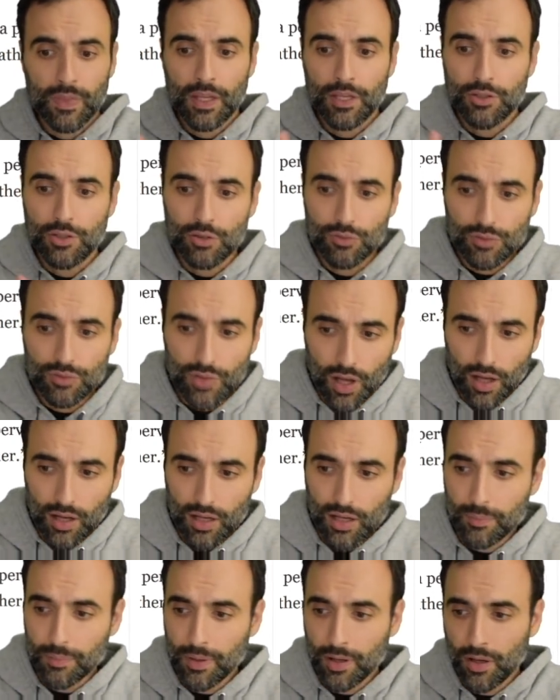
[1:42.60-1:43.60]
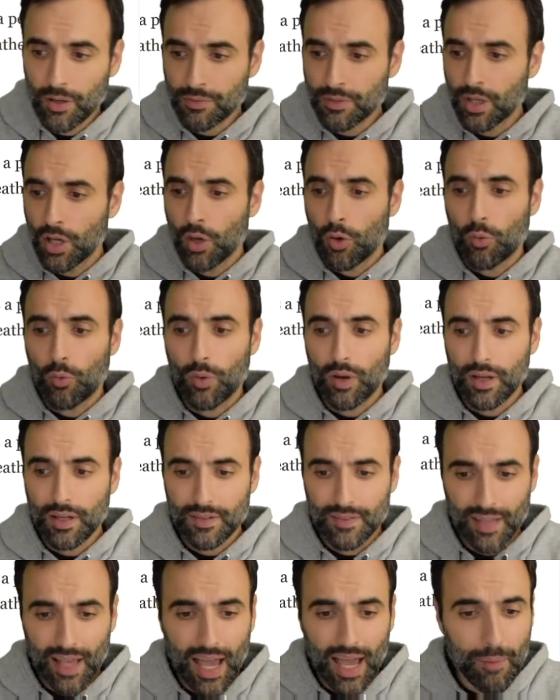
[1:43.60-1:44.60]
They do talk about what
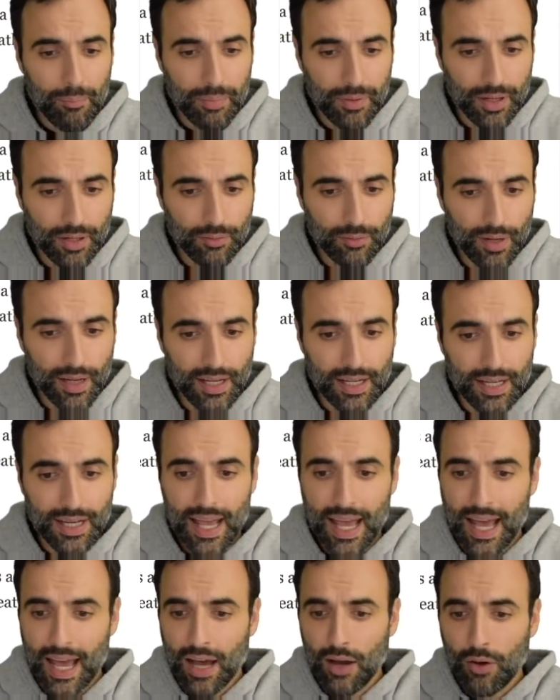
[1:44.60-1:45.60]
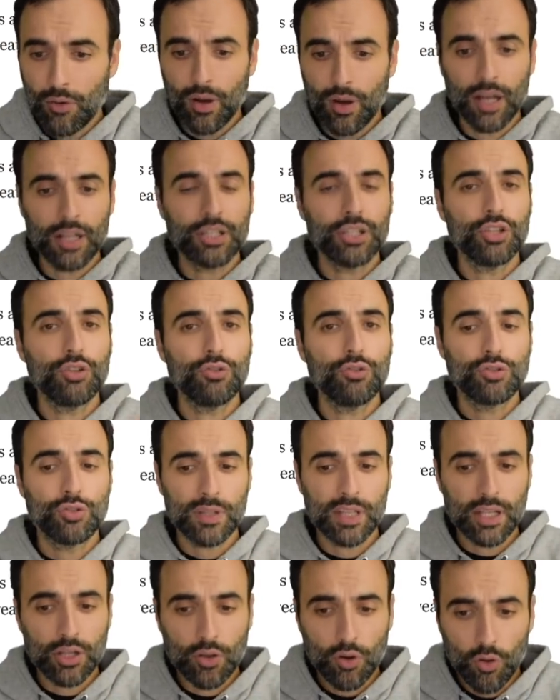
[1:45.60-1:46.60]
is happening right now,
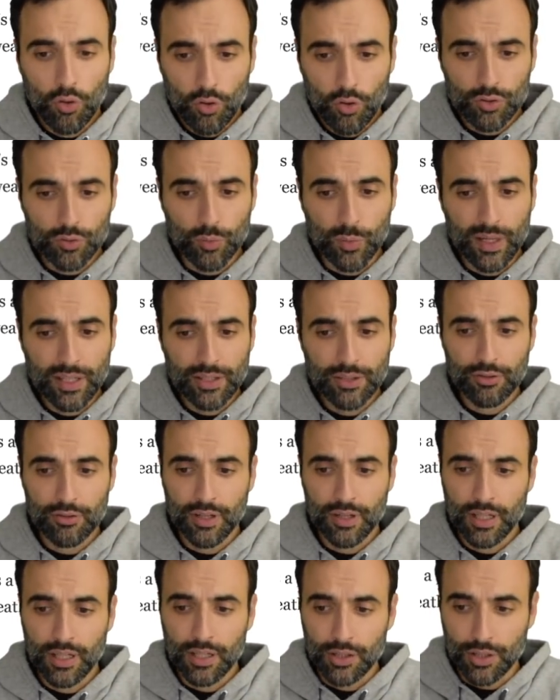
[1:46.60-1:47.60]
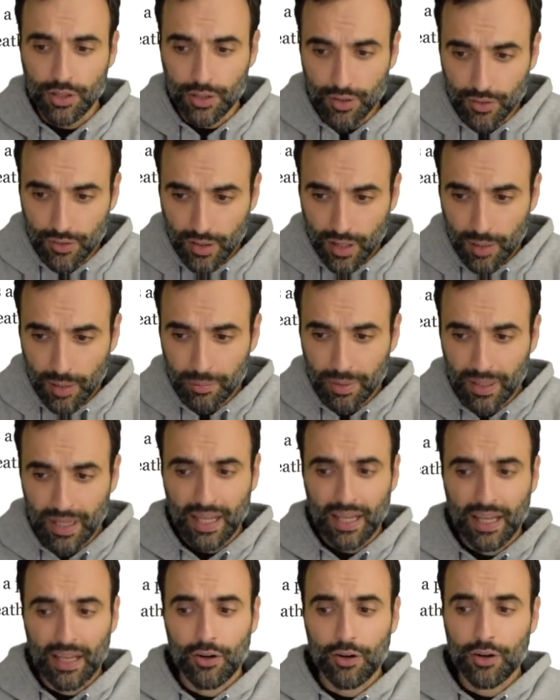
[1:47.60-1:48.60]
unusually cold winter in Europe,
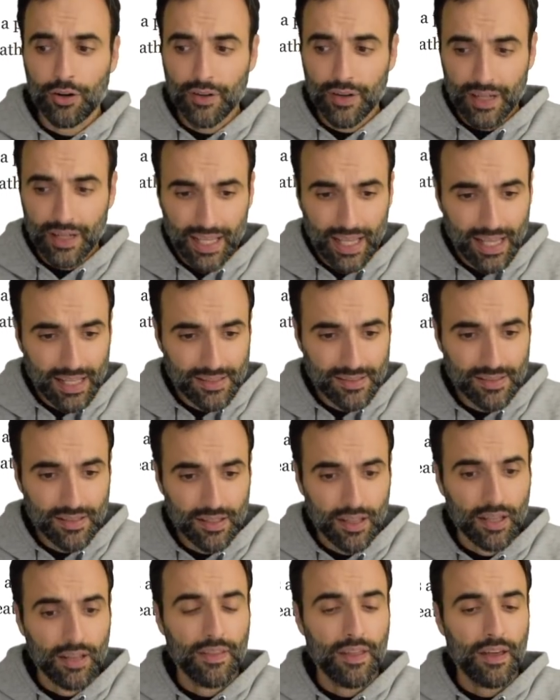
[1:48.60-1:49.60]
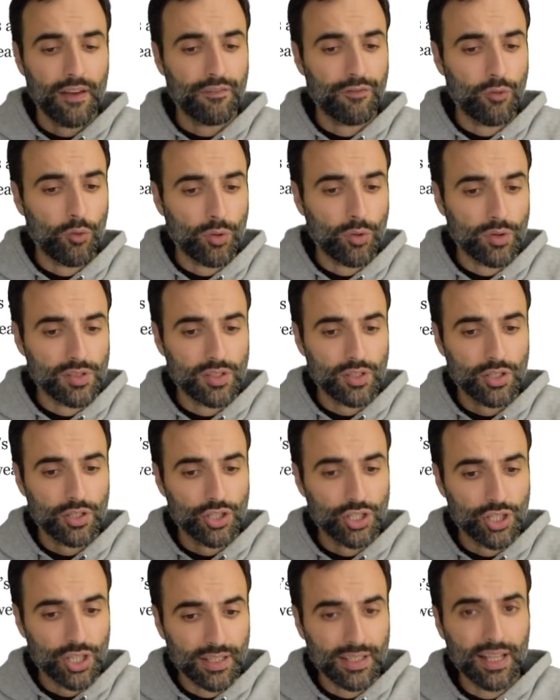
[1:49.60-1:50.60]
hurricanes that forced
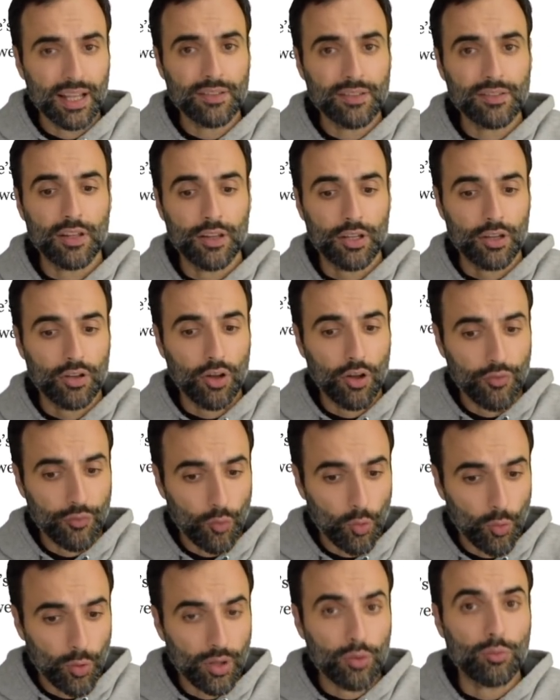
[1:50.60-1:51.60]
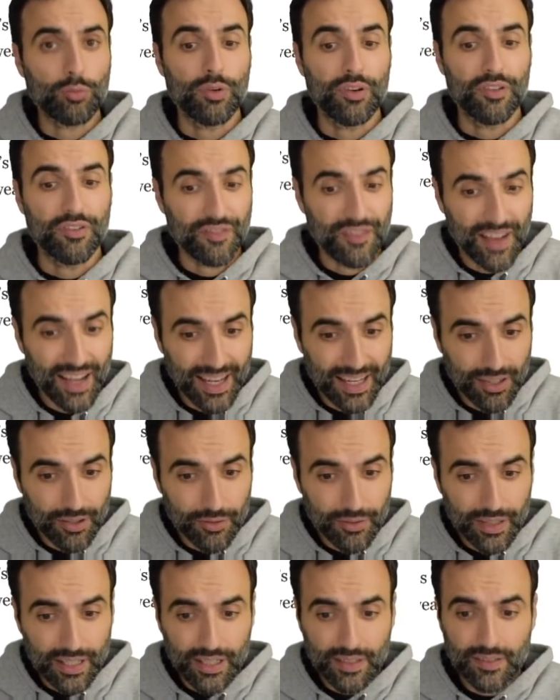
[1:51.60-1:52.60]
shutdowns of the Gulf oil
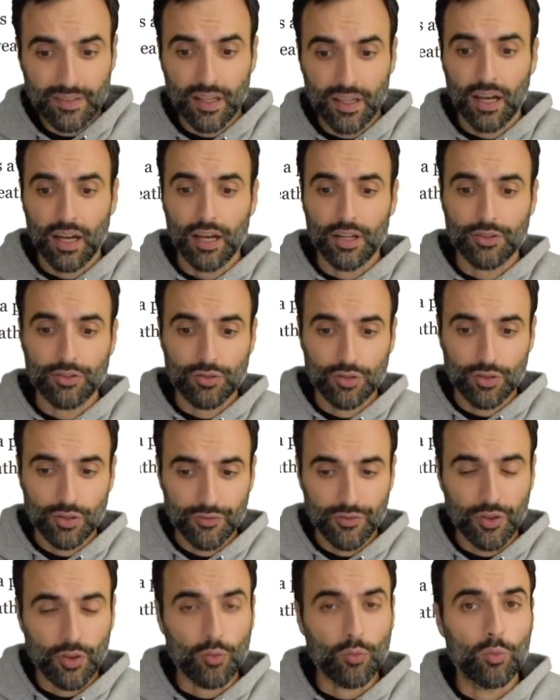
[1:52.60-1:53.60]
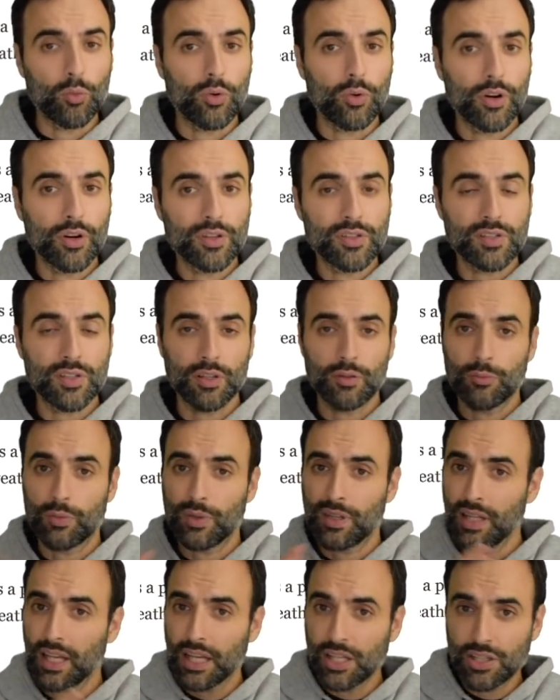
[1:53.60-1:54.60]
refineries, a turn for the worse in
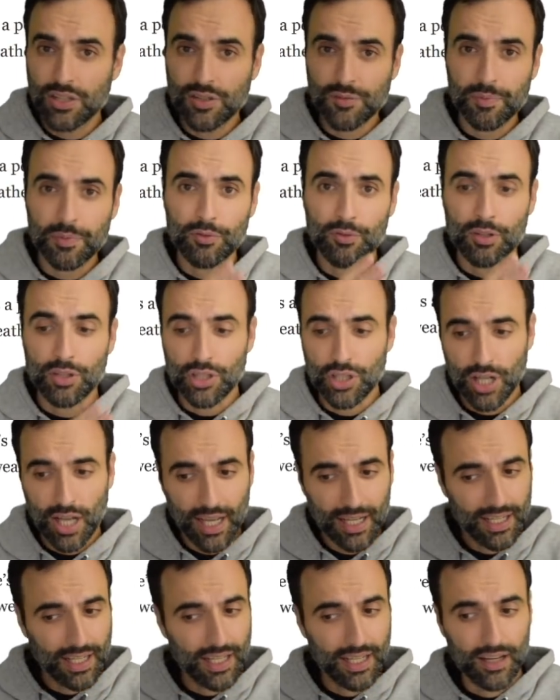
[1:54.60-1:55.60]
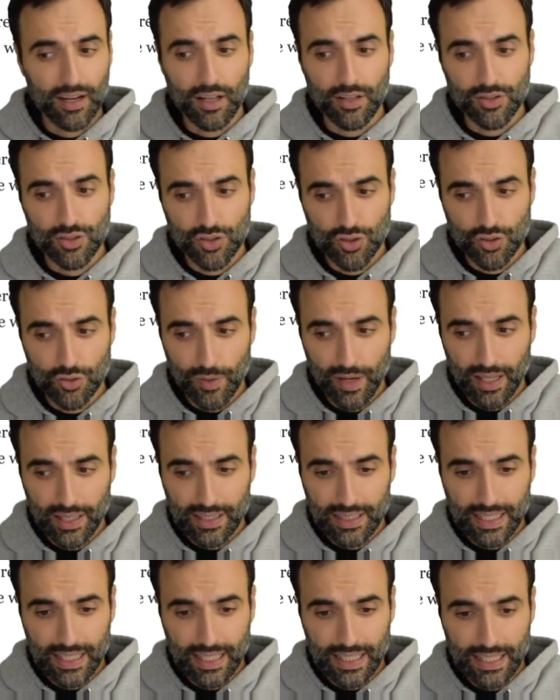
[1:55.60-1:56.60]
relations between China and
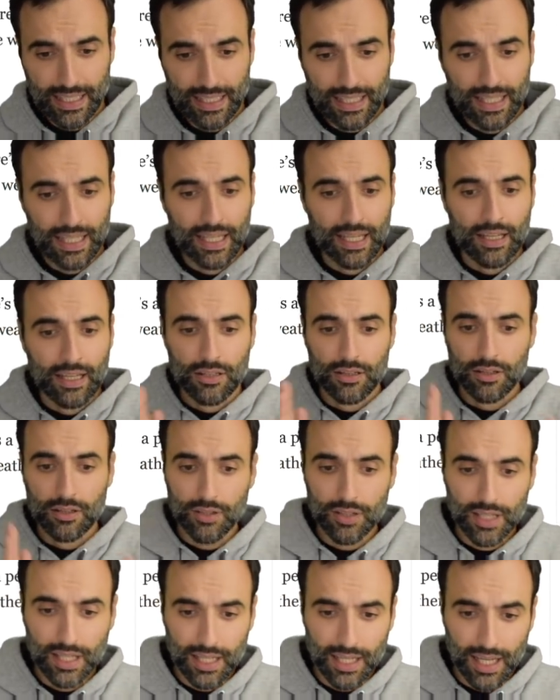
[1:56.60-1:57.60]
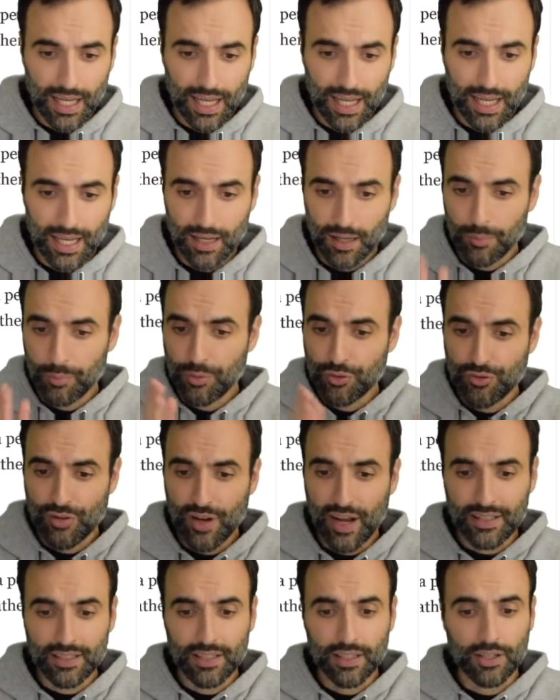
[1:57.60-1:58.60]
Australia, looking at a
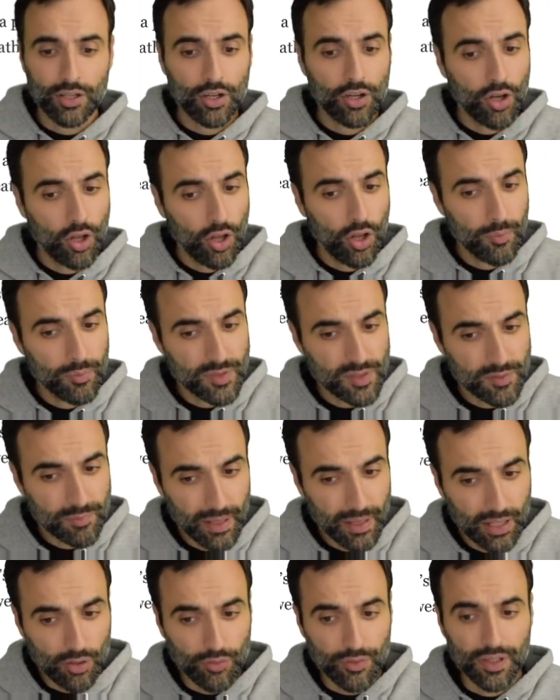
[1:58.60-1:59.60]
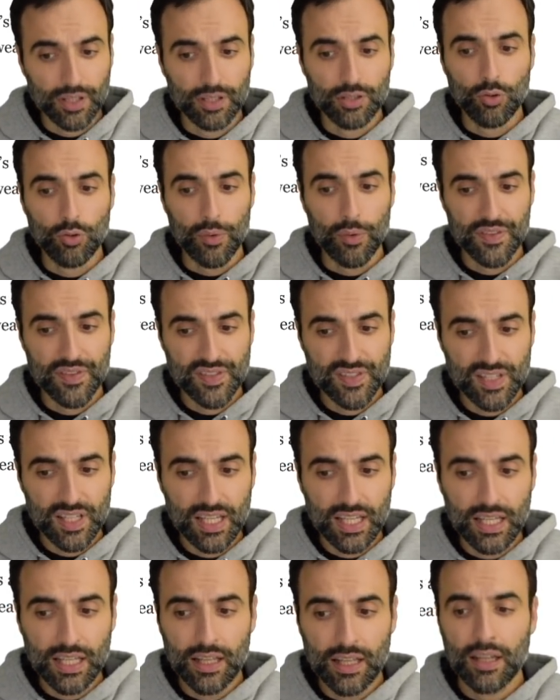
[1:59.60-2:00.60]
protracted calm spell over the North
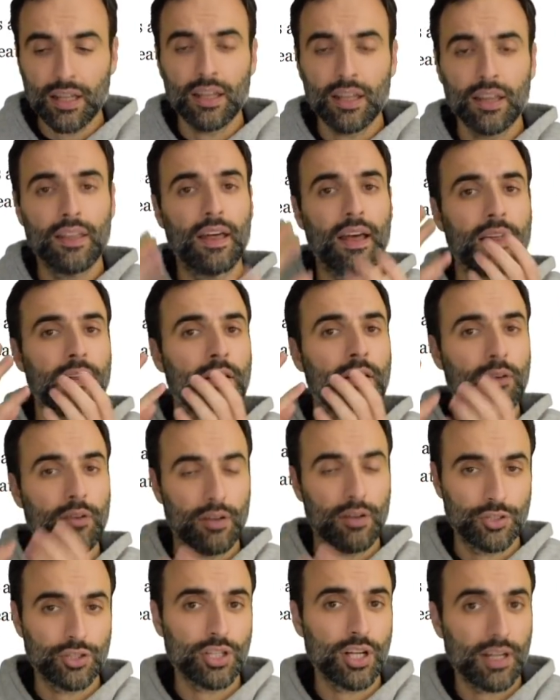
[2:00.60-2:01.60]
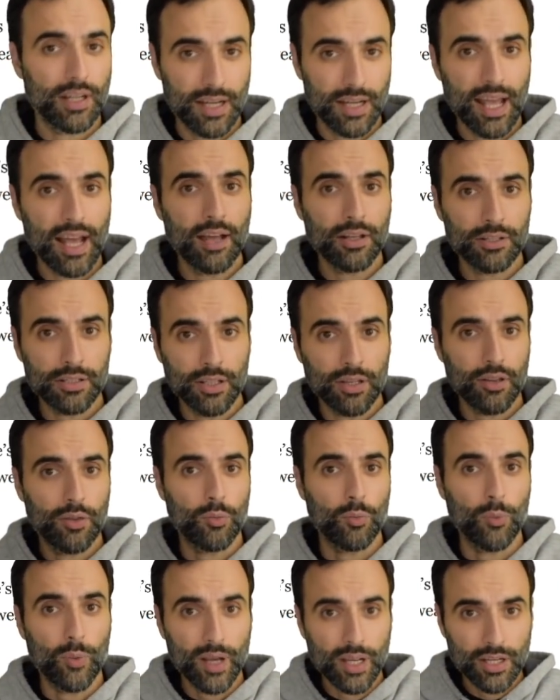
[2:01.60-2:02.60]
Sea that shut down
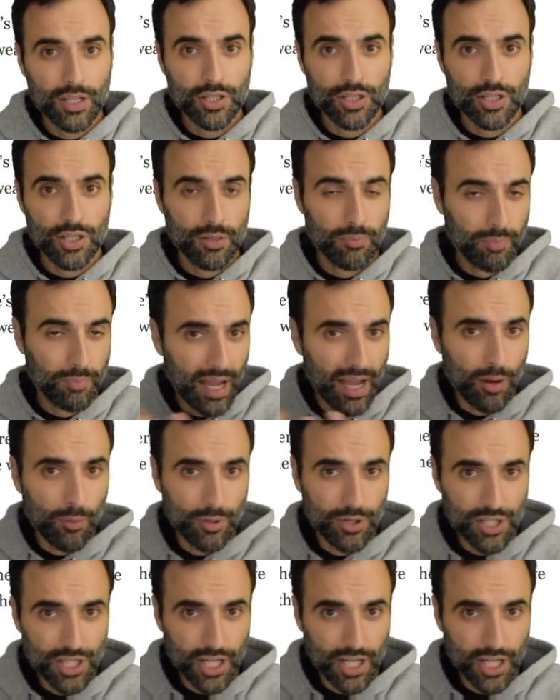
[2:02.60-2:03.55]
the wind power